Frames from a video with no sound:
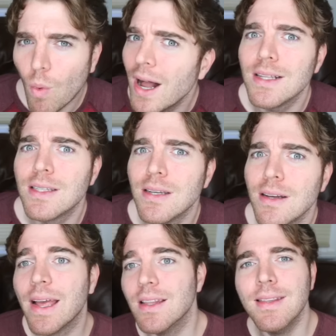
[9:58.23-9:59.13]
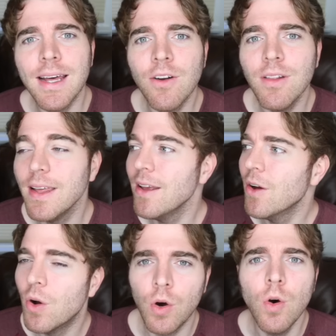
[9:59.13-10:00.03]
What? Like
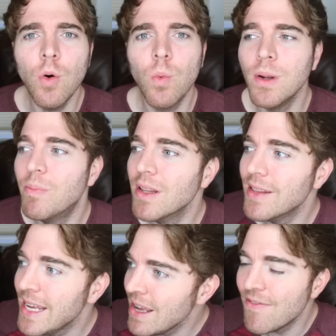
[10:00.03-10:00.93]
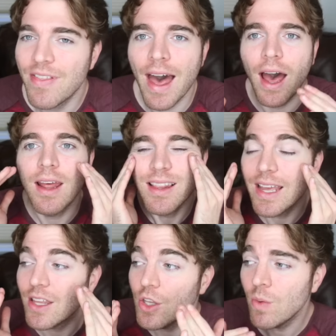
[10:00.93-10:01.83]
literally, who would believe that?
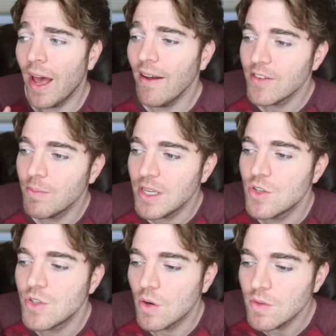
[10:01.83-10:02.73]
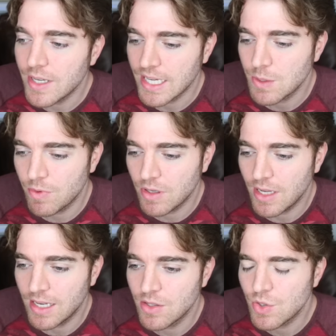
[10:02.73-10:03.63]
Like you have to be so
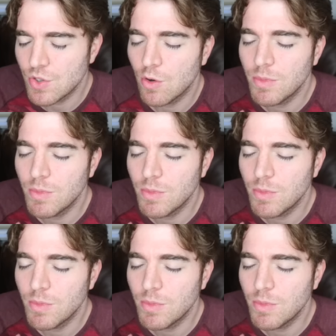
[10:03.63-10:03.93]
desperate and in so